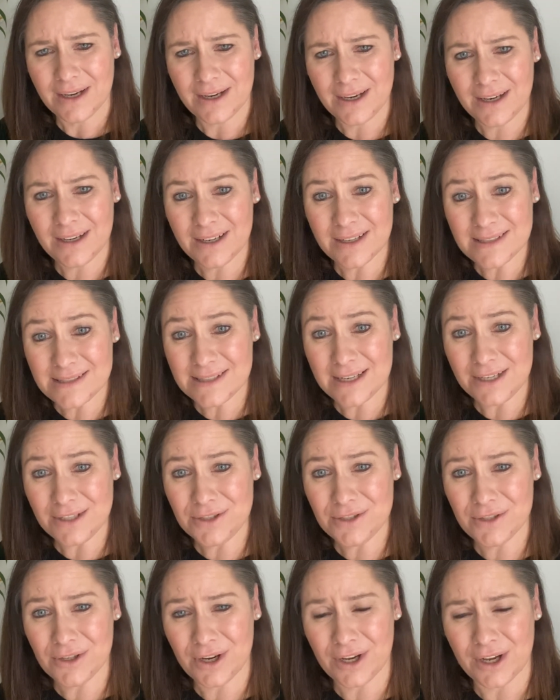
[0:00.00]
And I said
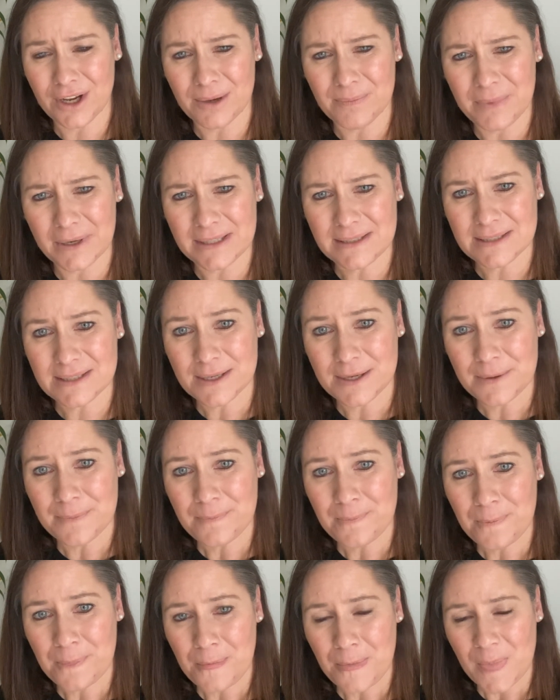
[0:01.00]
to her, "But
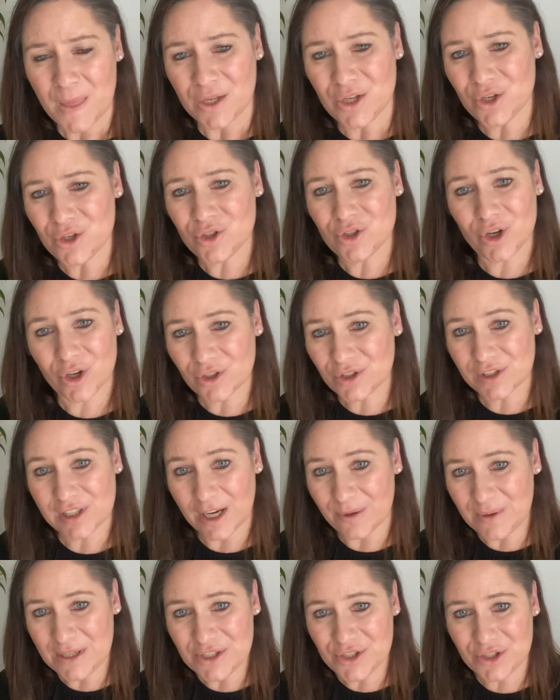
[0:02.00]
you're not
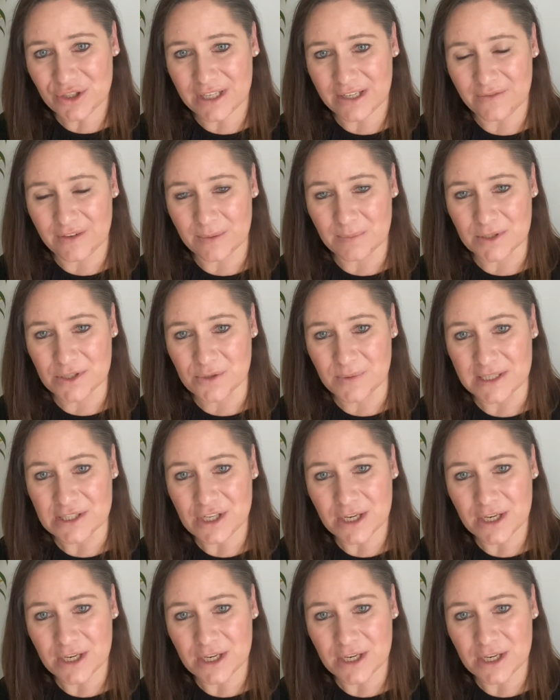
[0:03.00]
going to give him a sweet.